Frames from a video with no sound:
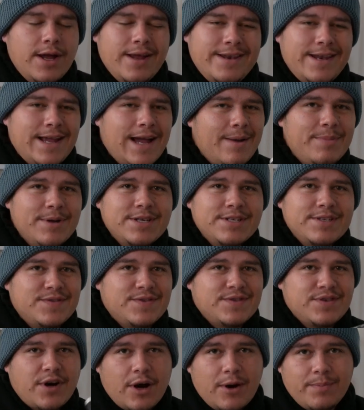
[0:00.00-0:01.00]
Not because of
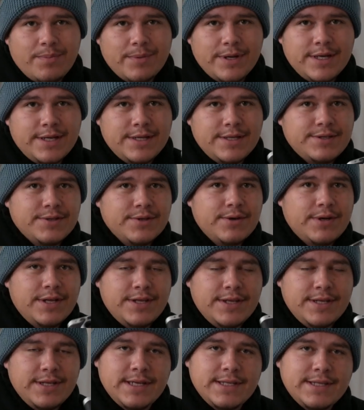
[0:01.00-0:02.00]
sharpness or
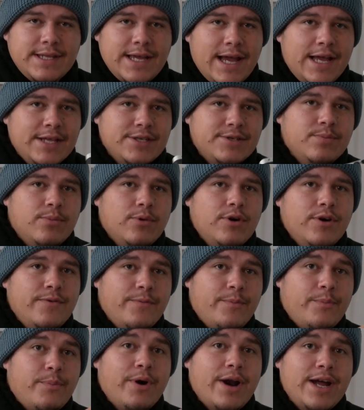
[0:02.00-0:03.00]
anything like that. It's more
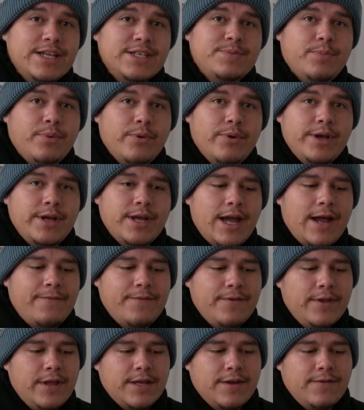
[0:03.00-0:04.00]
of price point. I
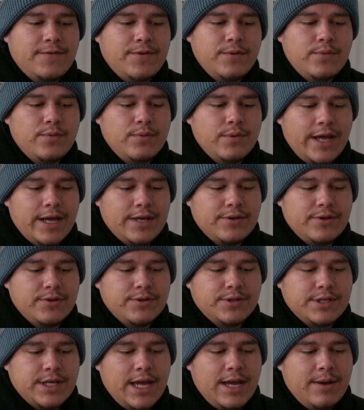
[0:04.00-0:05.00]
feel like if you like
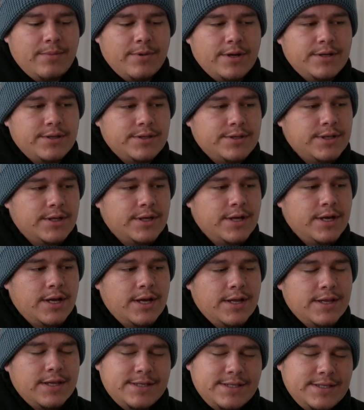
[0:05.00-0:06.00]
those cameras,
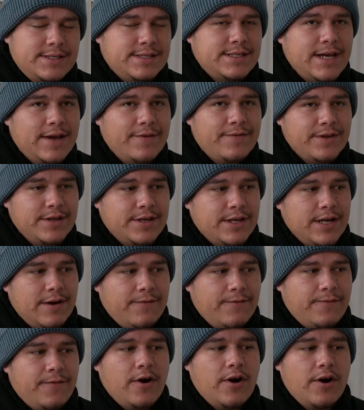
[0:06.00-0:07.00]
this is definitely
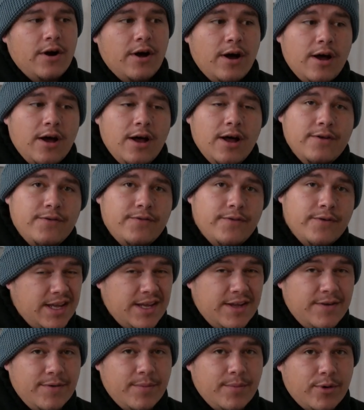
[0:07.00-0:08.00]
not far off.
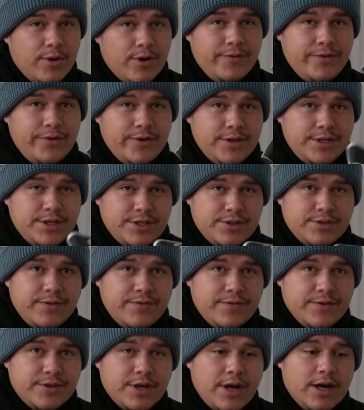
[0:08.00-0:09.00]
Even more if you're into street
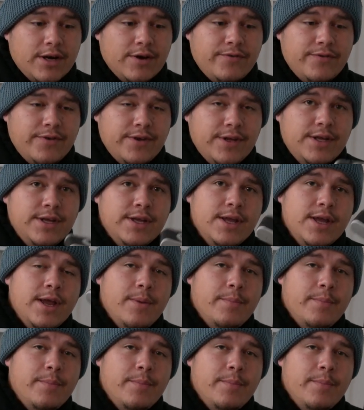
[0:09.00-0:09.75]
photography.